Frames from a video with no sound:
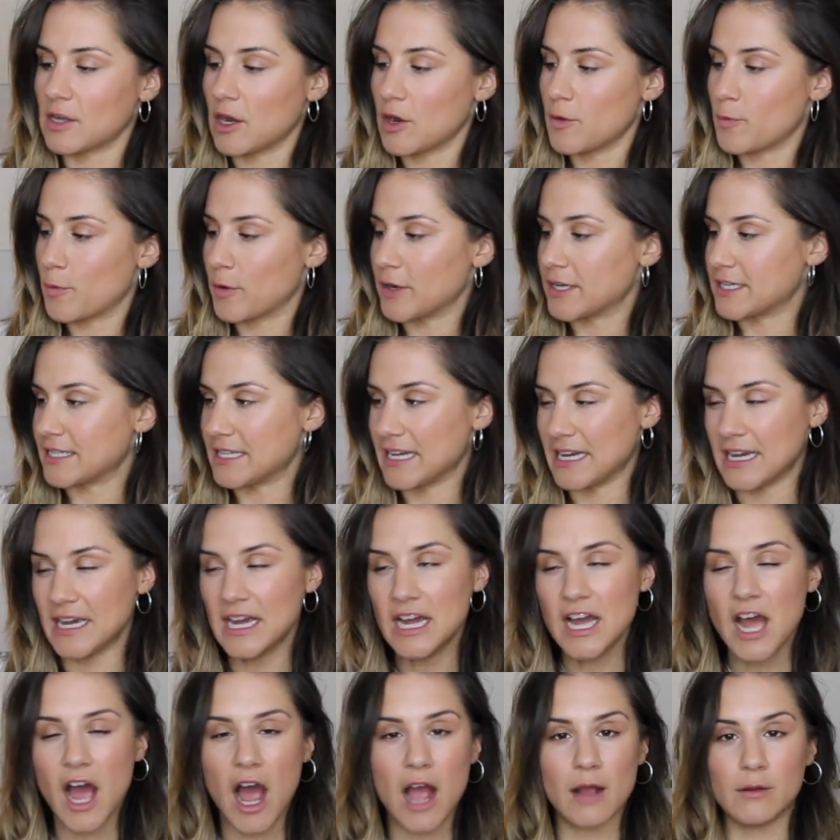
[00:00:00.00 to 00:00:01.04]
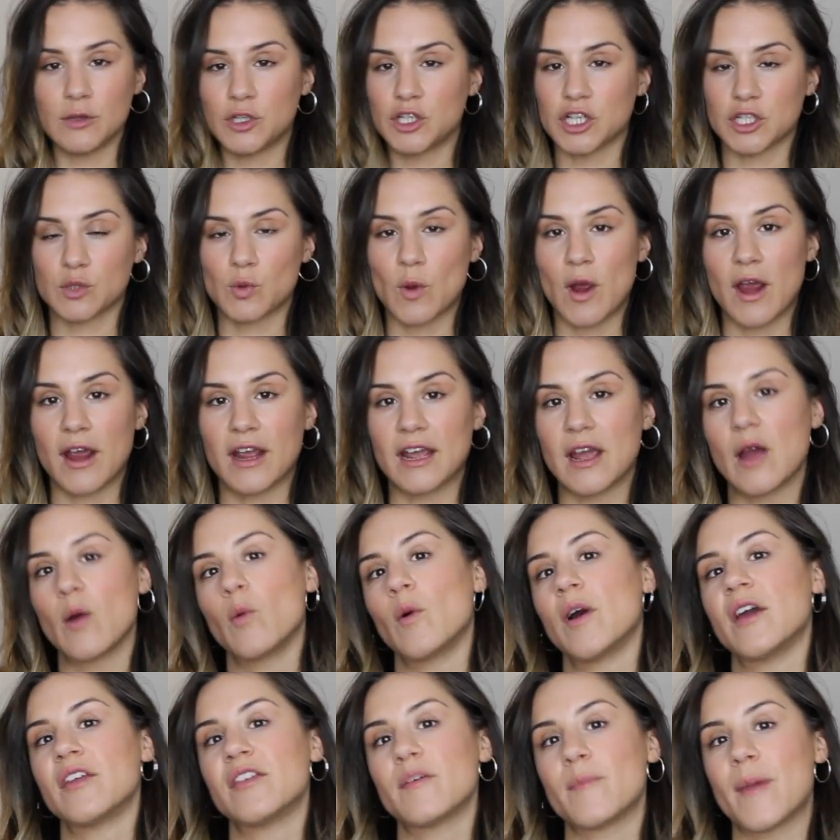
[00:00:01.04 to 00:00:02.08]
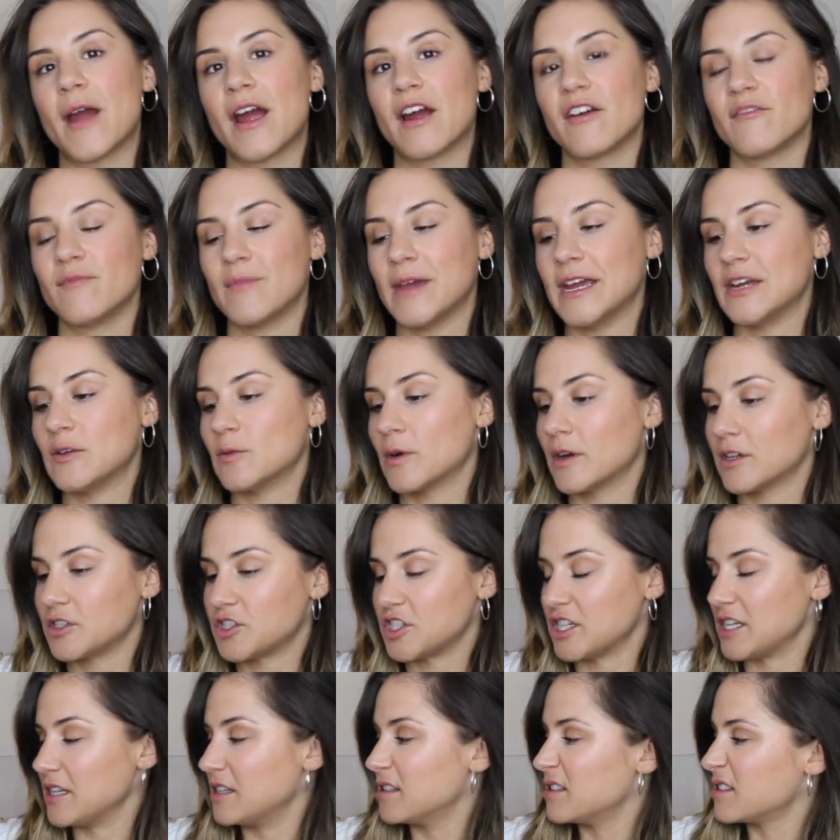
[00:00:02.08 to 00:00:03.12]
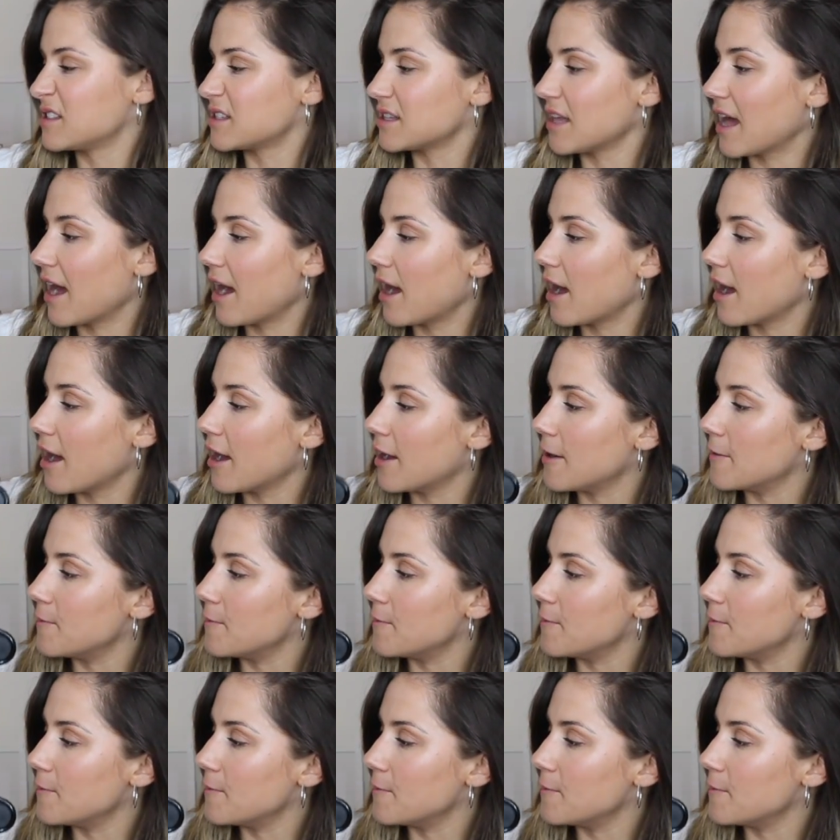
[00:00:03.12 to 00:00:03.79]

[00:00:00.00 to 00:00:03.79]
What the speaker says: so pretty. I was just wearing it with a pair of Madewell jeans that